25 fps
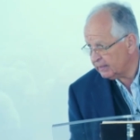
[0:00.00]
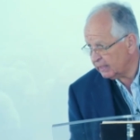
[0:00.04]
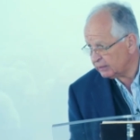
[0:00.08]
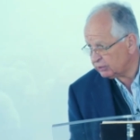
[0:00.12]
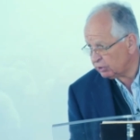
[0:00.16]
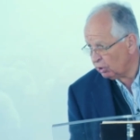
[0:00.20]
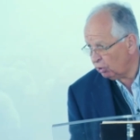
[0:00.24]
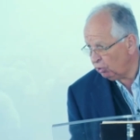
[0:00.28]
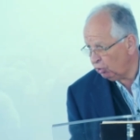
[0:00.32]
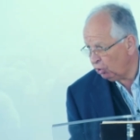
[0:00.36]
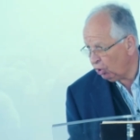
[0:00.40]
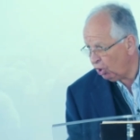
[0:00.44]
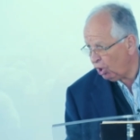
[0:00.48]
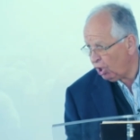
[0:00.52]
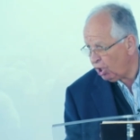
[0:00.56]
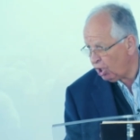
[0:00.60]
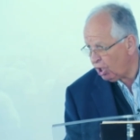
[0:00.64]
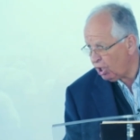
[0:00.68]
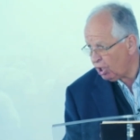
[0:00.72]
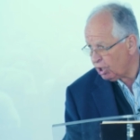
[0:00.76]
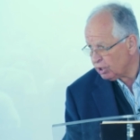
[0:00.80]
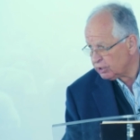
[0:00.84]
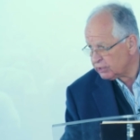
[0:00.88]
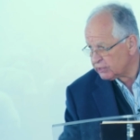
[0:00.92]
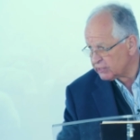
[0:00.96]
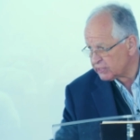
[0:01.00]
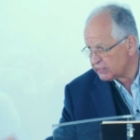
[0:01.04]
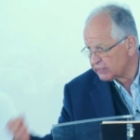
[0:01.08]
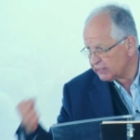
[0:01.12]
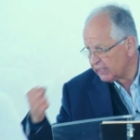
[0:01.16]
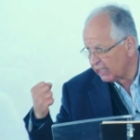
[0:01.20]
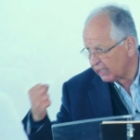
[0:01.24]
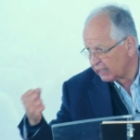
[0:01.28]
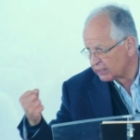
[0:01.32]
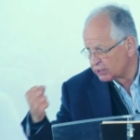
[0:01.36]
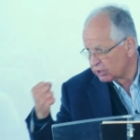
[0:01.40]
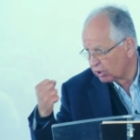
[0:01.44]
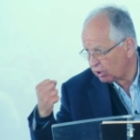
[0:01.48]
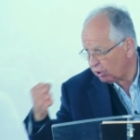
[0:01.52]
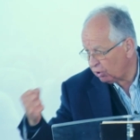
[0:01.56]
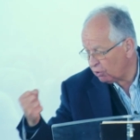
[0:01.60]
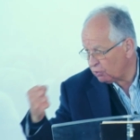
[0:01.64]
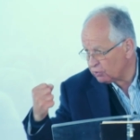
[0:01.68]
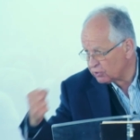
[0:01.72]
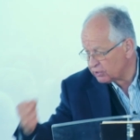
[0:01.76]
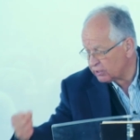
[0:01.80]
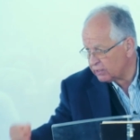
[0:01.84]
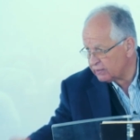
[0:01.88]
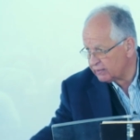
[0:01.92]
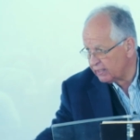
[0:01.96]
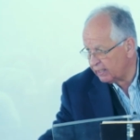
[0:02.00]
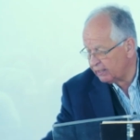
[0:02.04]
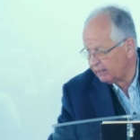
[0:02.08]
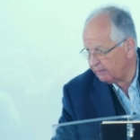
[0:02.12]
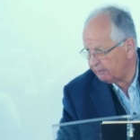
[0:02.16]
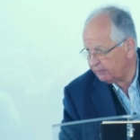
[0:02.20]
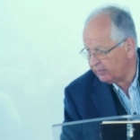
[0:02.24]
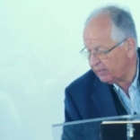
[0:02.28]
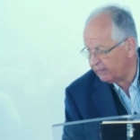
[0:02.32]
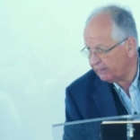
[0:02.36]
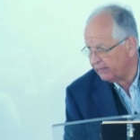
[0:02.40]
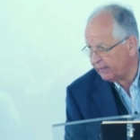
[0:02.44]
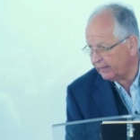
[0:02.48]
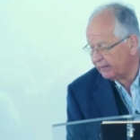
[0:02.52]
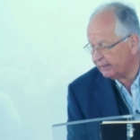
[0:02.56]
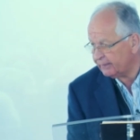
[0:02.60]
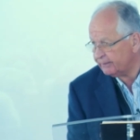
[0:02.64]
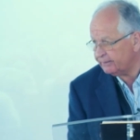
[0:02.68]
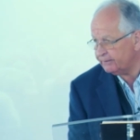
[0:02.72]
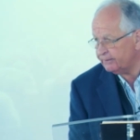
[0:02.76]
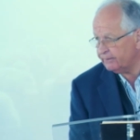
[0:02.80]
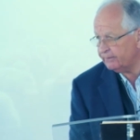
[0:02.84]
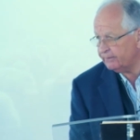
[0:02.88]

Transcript: That the Lord sticks closer than a brother.